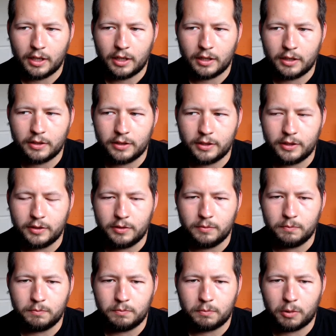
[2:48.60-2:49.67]
the
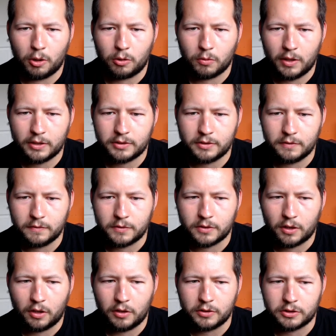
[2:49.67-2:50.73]
progressives
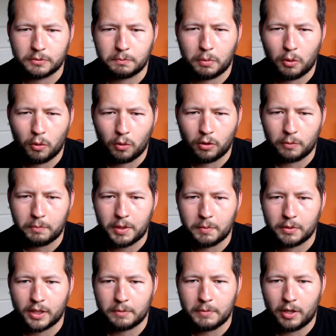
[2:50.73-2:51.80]
are in support of people
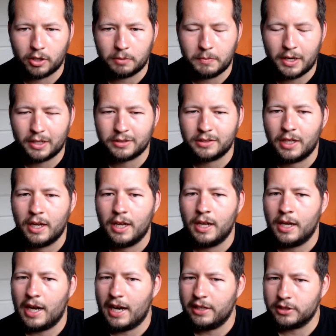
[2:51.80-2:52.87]
like Malcolm X
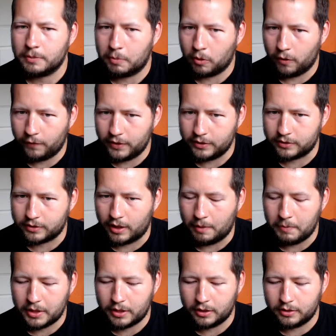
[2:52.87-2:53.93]
and in support of Islam,
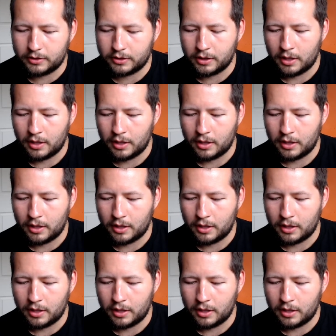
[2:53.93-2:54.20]
because